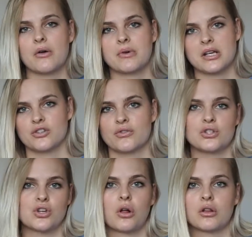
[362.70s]
would reach for the
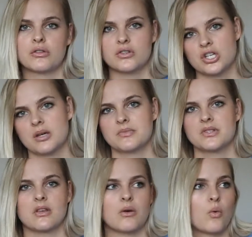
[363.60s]
chocolate, the chips,
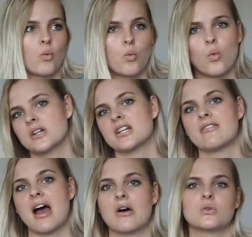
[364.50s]
the whatever
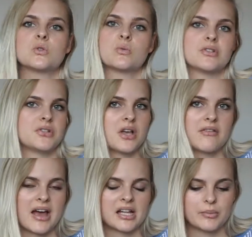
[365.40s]
else was
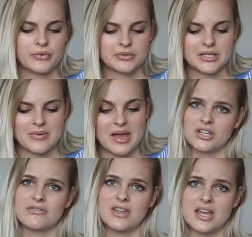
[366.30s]
available to me.
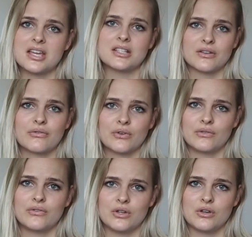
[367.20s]
If there is a food
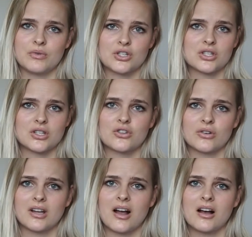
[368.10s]
for you which is a
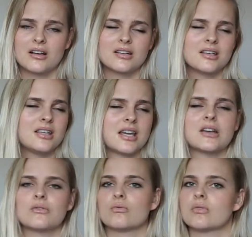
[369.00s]
trigger,
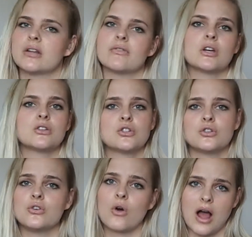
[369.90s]
get rid of it. Do
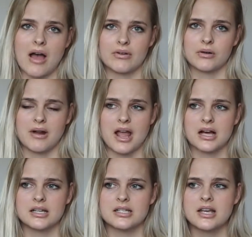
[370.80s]
not have it
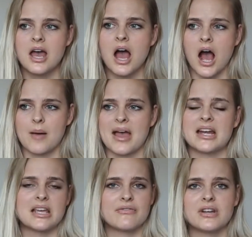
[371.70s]
around. And
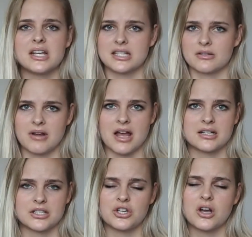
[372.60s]
if it is
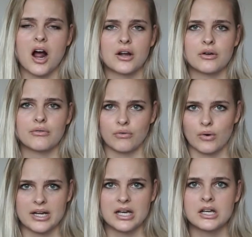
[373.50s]
around and you can't
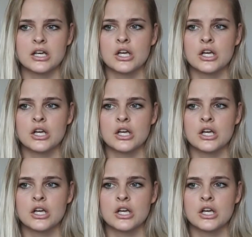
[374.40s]
avoid it,